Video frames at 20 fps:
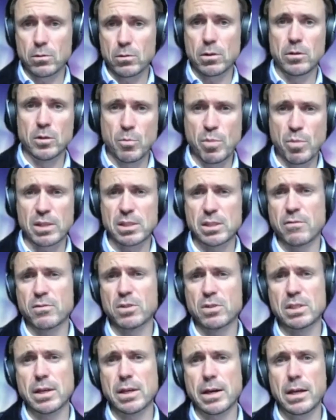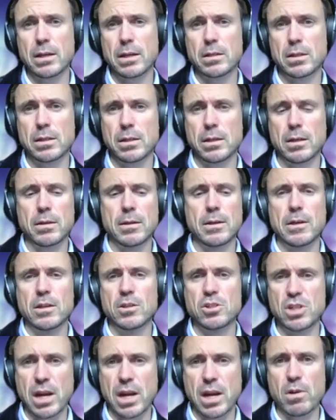on the passive side,
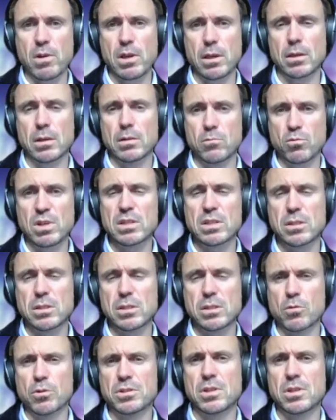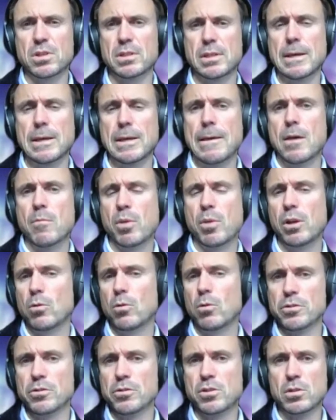sharing resources, but
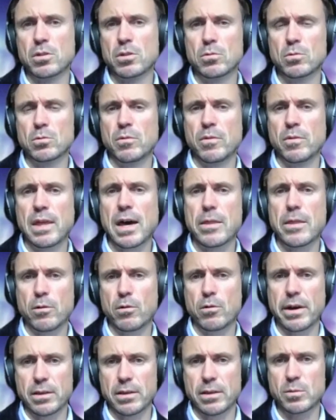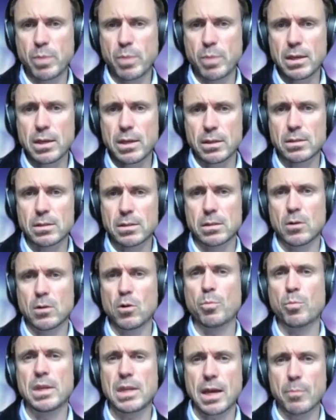also with other ISPs,
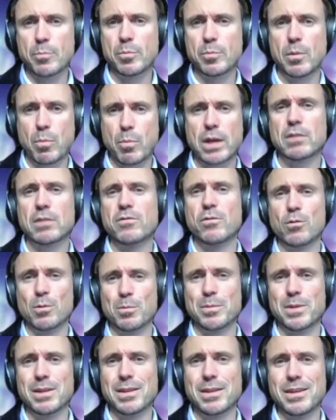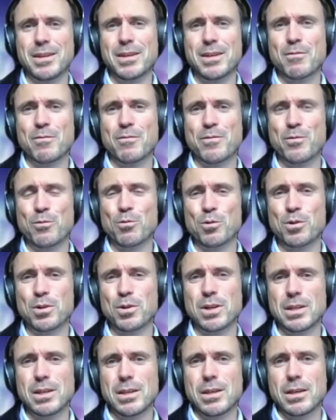opening up the platform
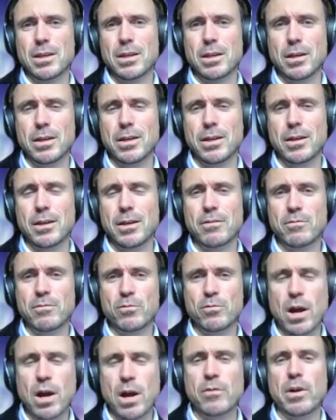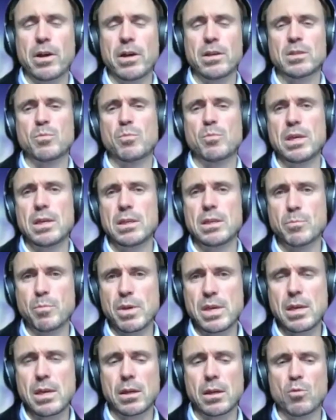for other ISPs,
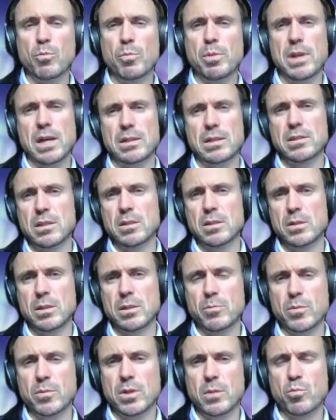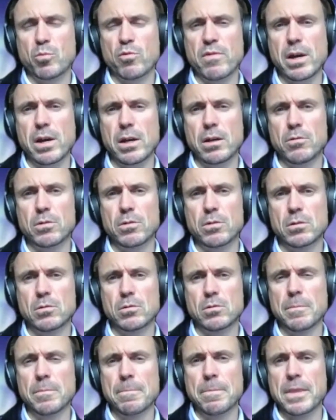being an open access provider.
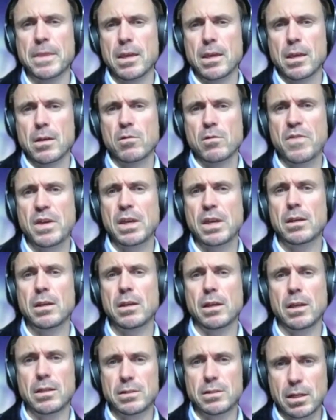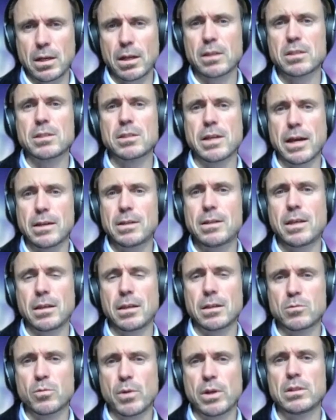So we think it's an
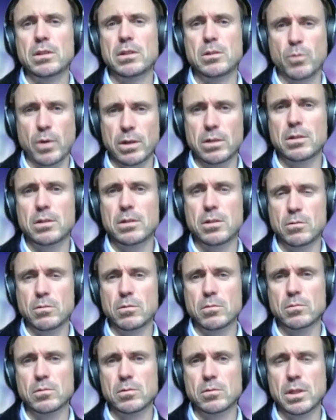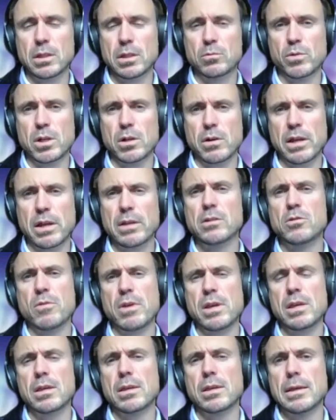exciting 2022 that we are
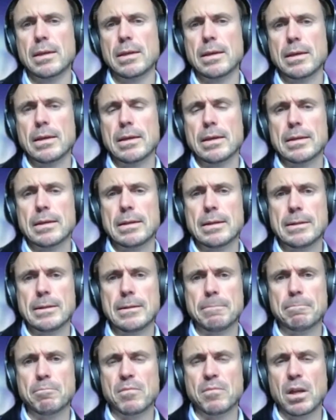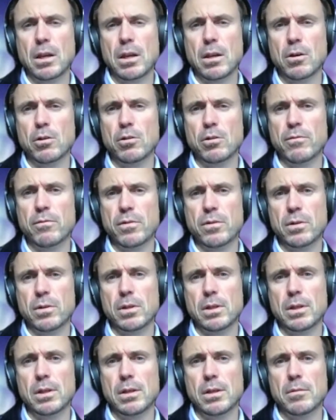entering. A lot of
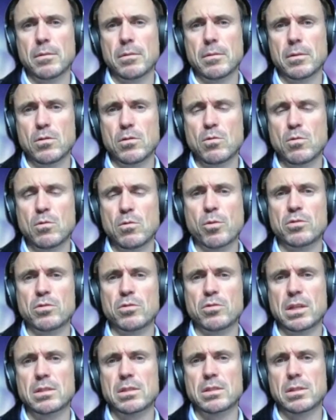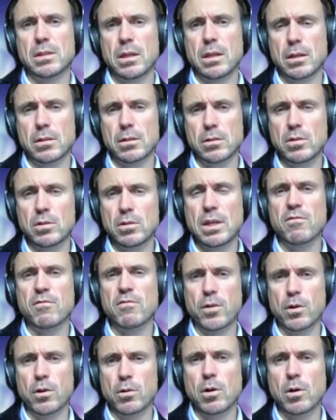new projects, good
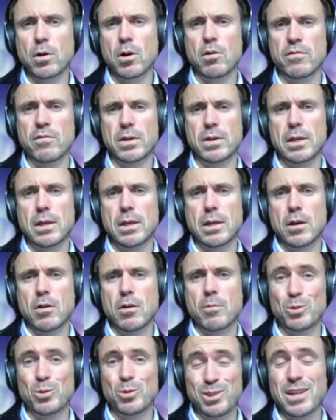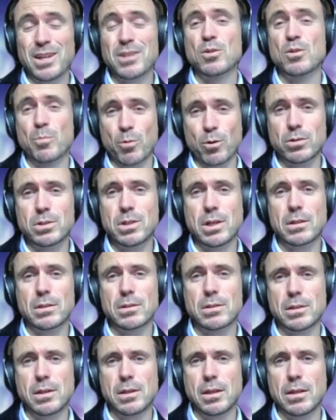inflow of potential
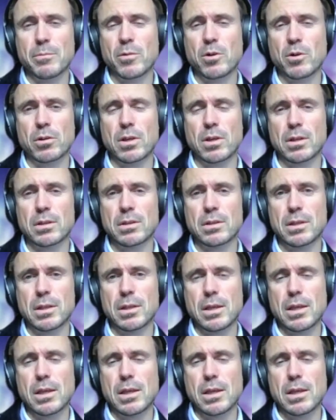projects in the market.